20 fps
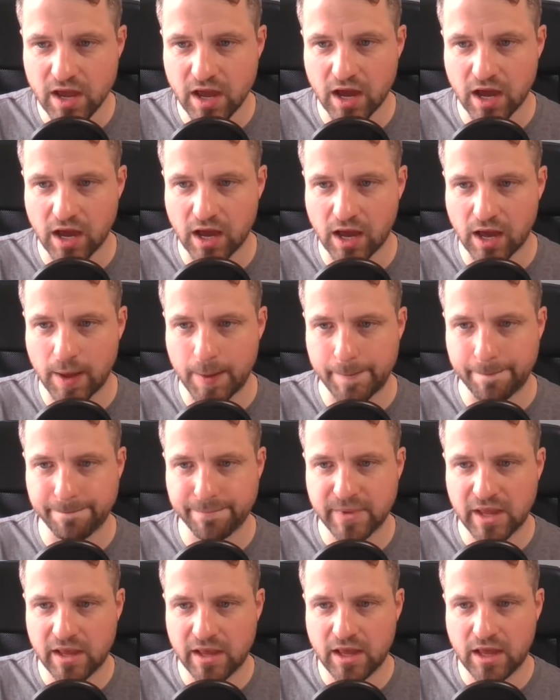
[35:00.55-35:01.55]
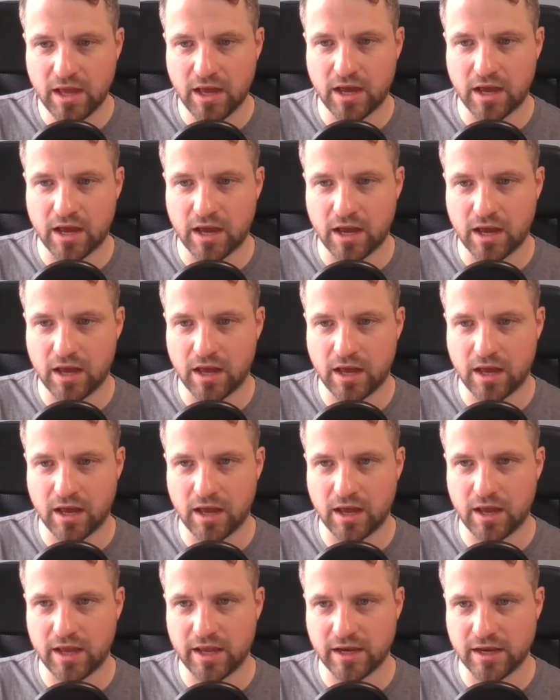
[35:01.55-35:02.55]
uh,
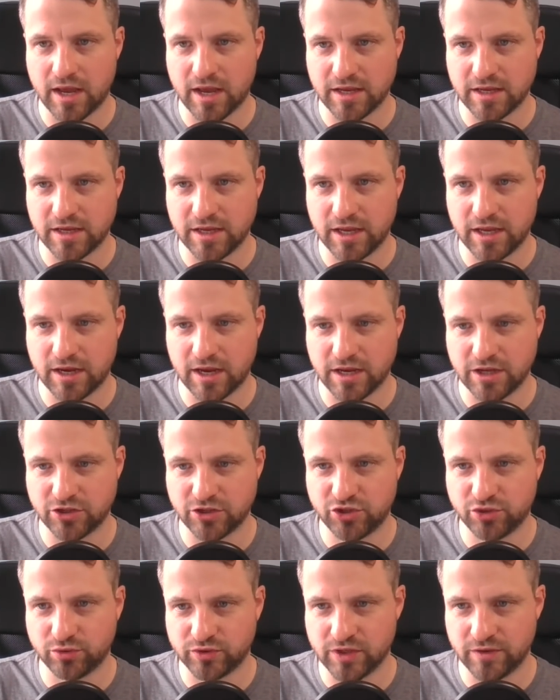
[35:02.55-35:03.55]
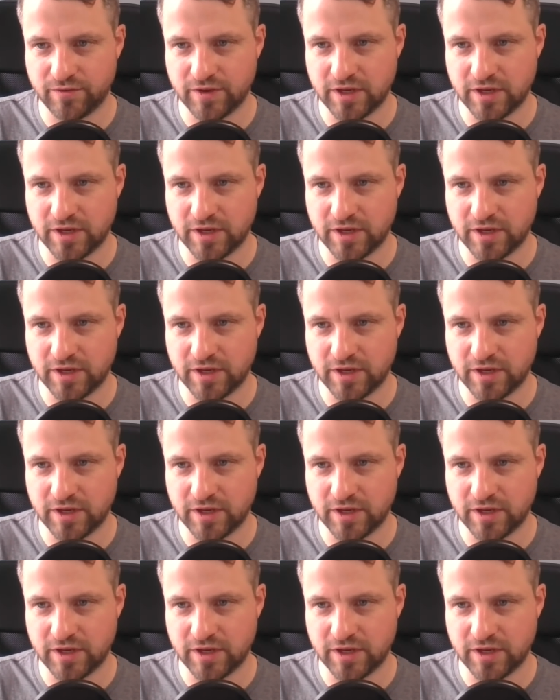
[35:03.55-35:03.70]
uh, in a in a shorter